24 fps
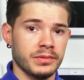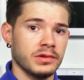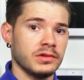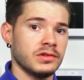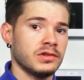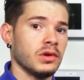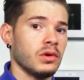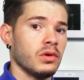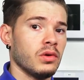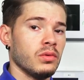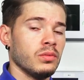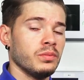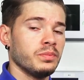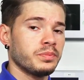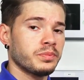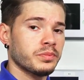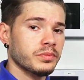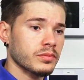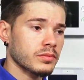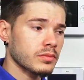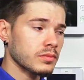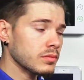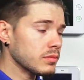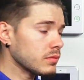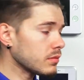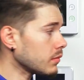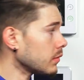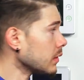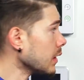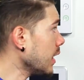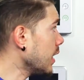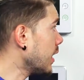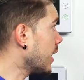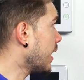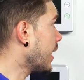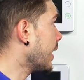So
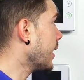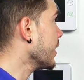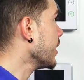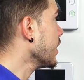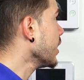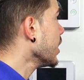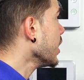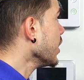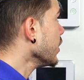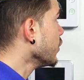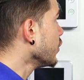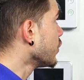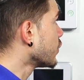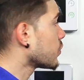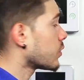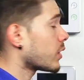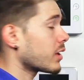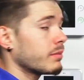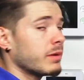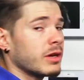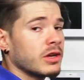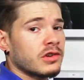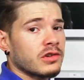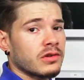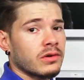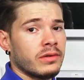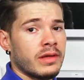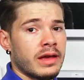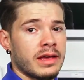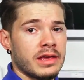uh, you just want to make sure